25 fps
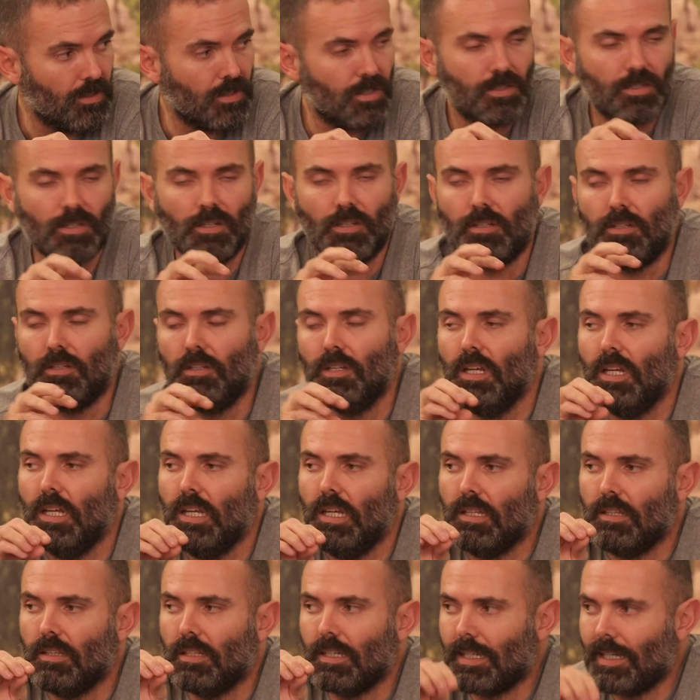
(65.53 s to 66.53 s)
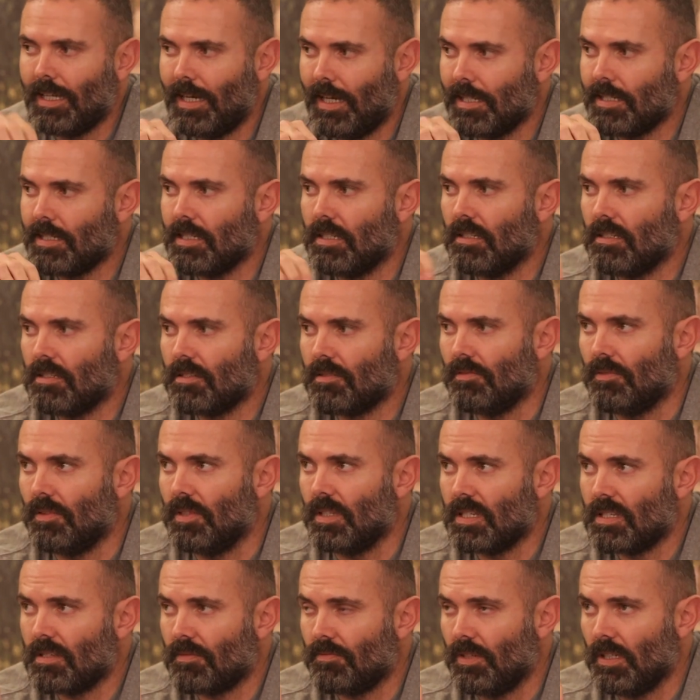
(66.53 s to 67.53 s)
So the cuttings for
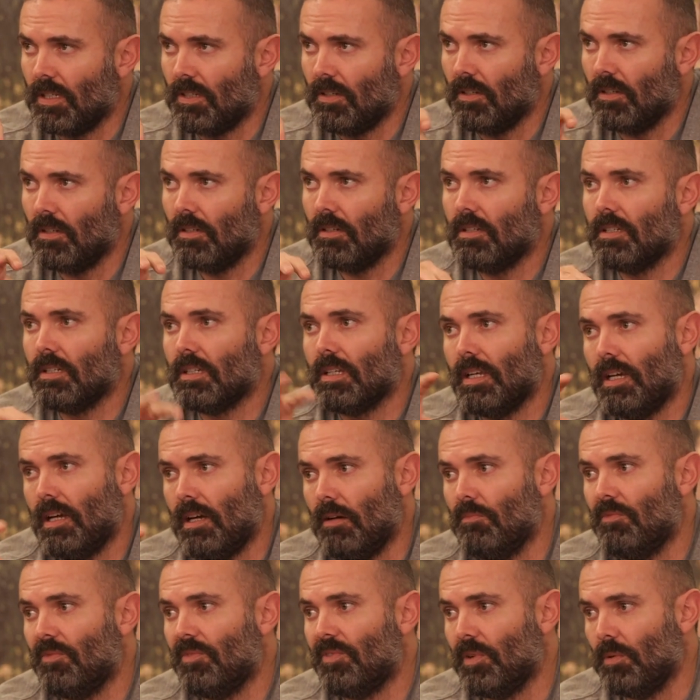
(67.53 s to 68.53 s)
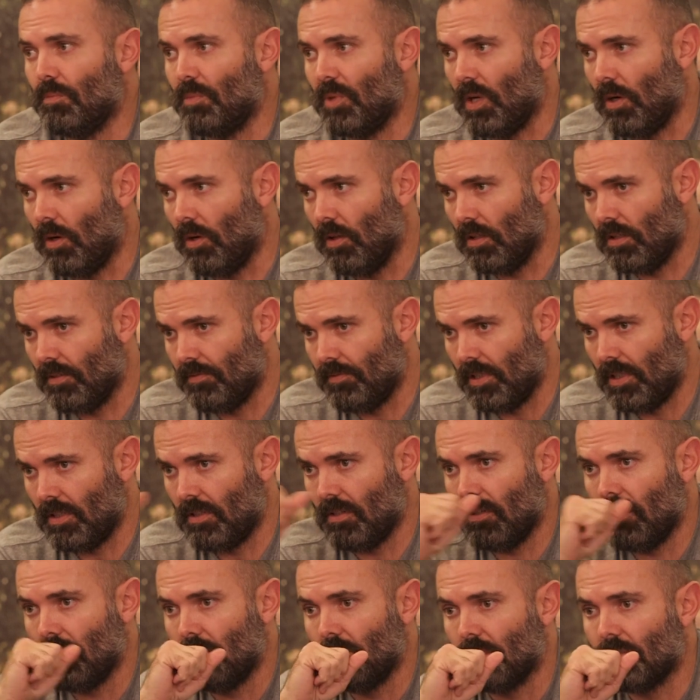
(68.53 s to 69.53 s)
this vineyard come from the older
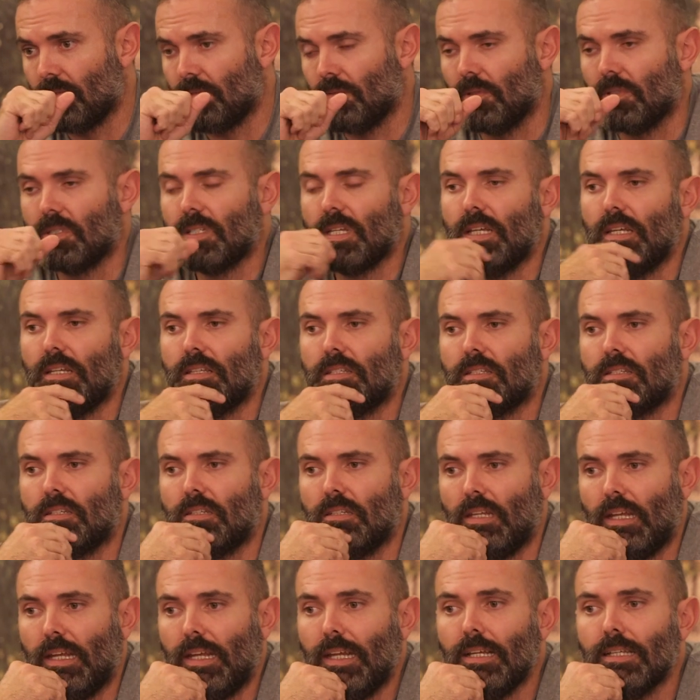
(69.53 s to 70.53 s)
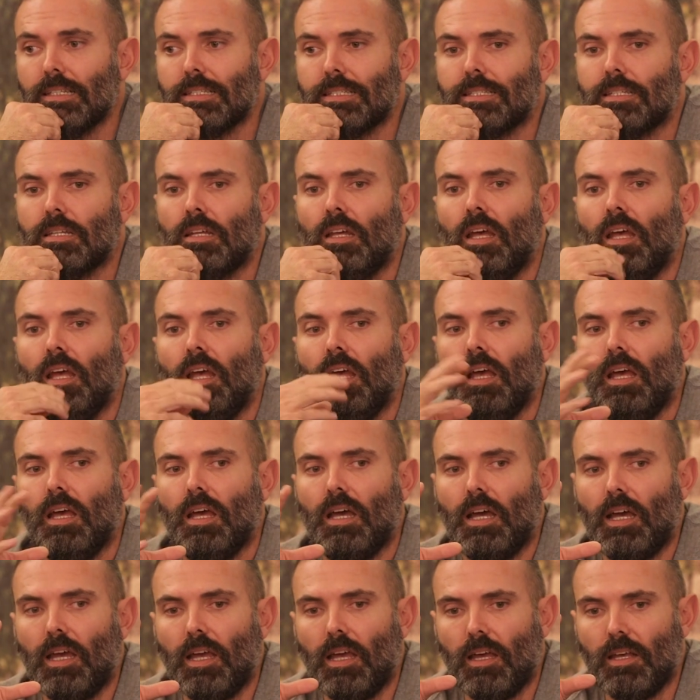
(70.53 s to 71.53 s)
vineyard, which we'll taste next.
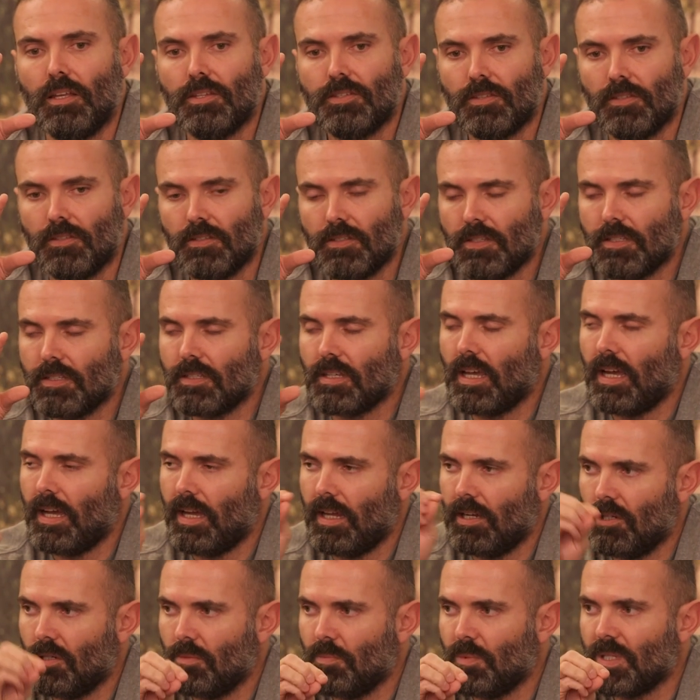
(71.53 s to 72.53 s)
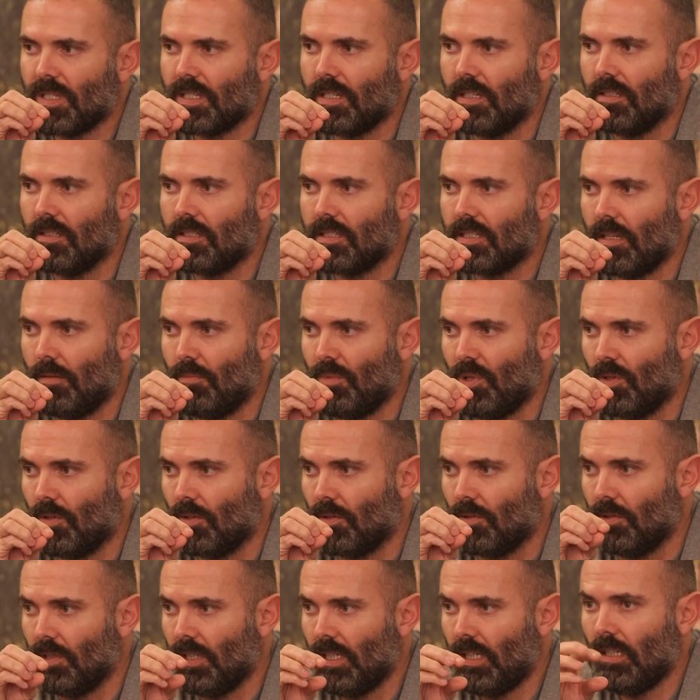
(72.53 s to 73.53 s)
Uh, so this is 100% Semillon
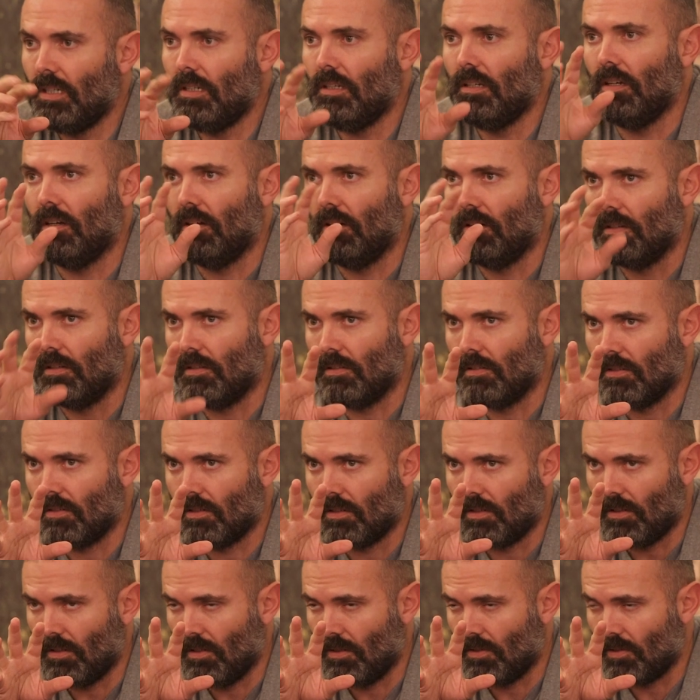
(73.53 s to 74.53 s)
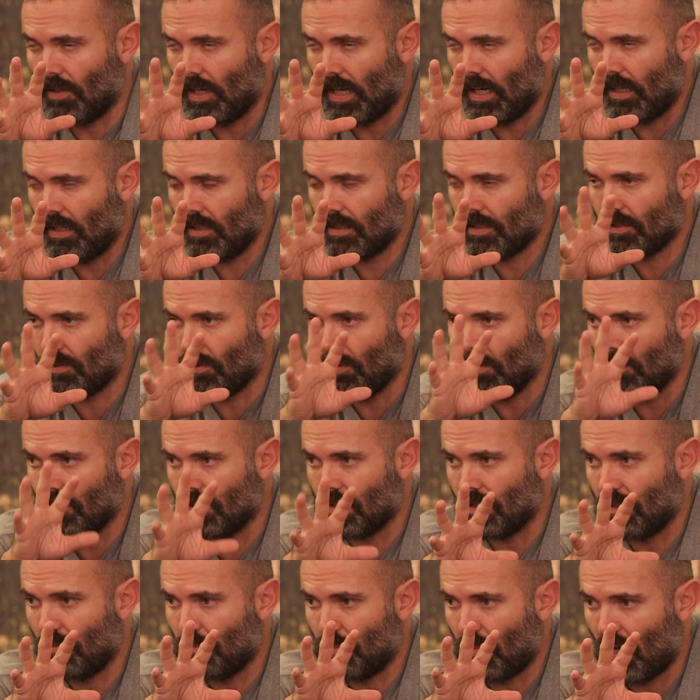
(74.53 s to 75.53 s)
Gris on granite soils
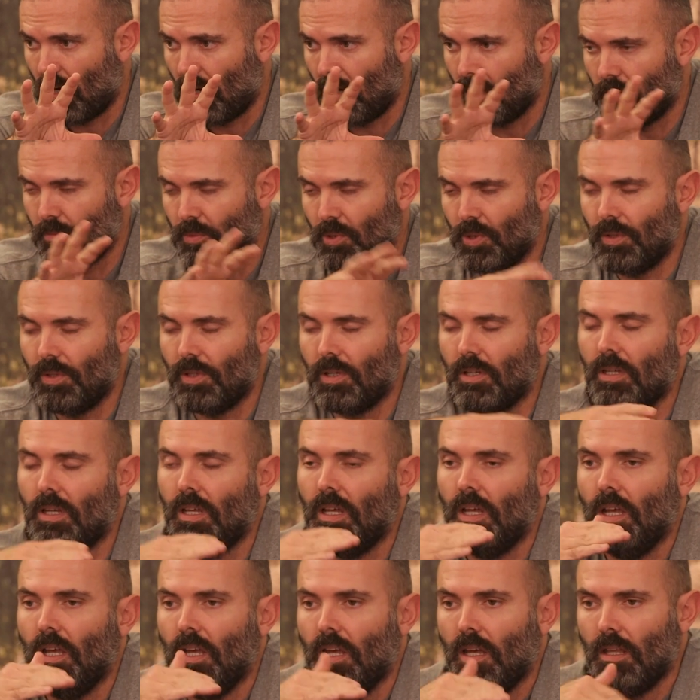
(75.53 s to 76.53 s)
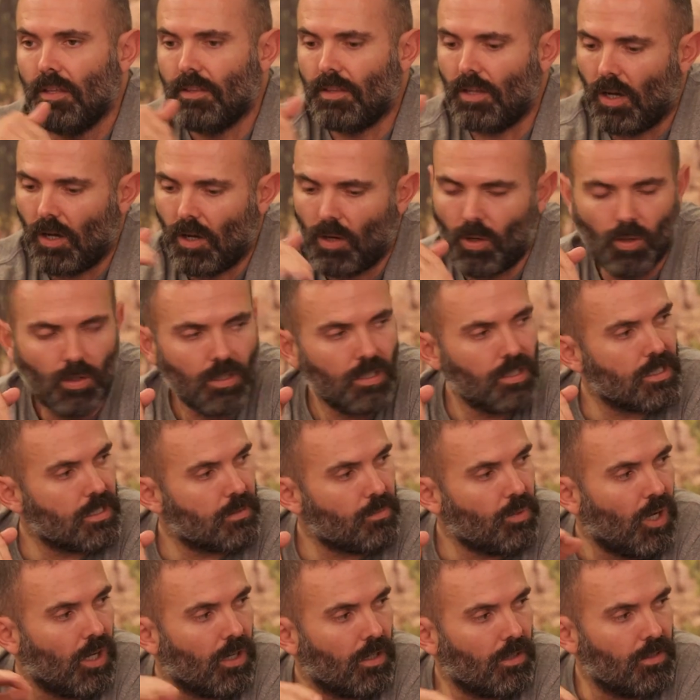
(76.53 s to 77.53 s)
in the Paardeberg. The oldest
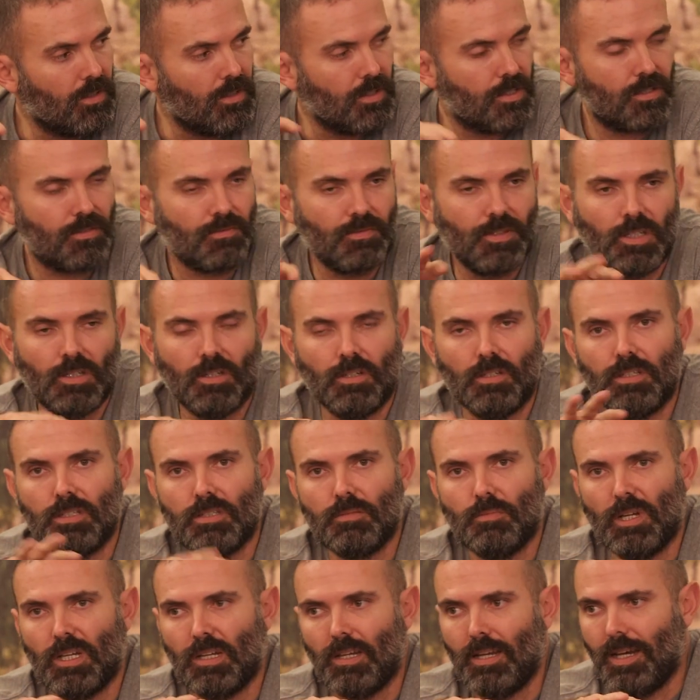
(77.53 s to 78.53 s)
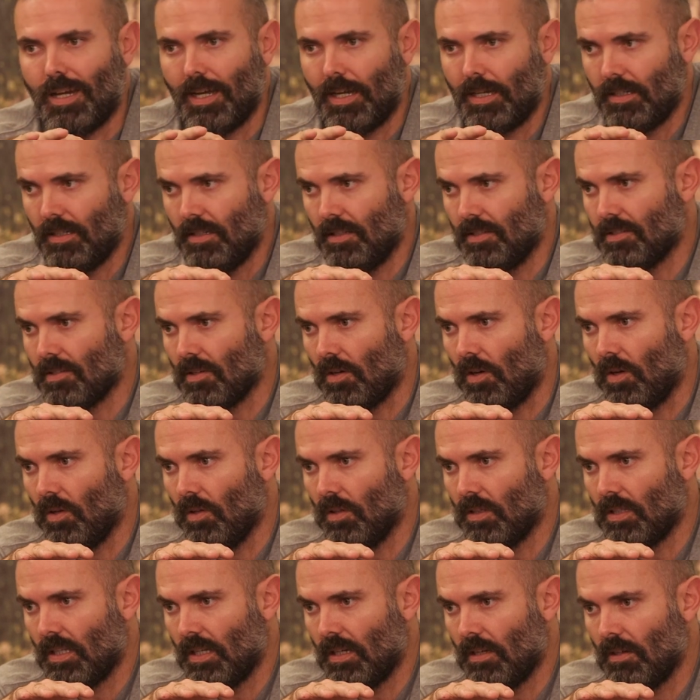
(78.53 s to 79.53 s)
part of this vineyard is about nine years
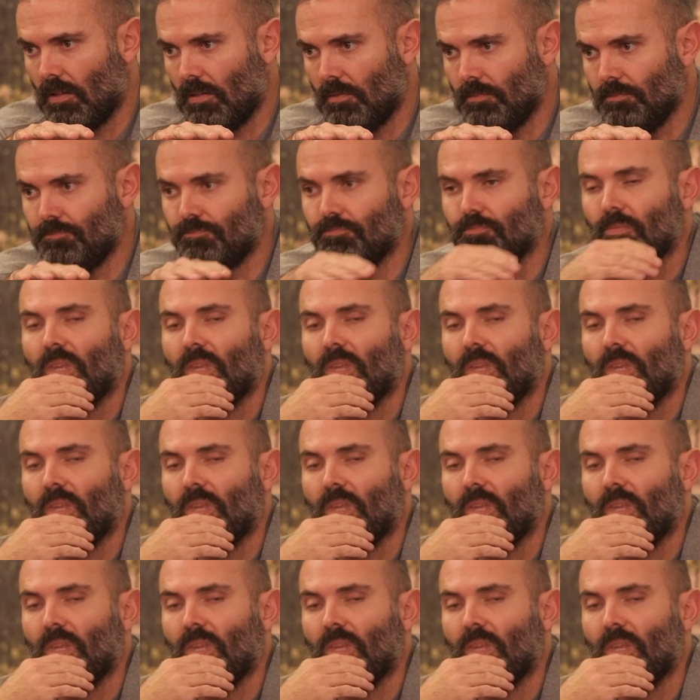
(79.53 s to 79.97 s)
old now.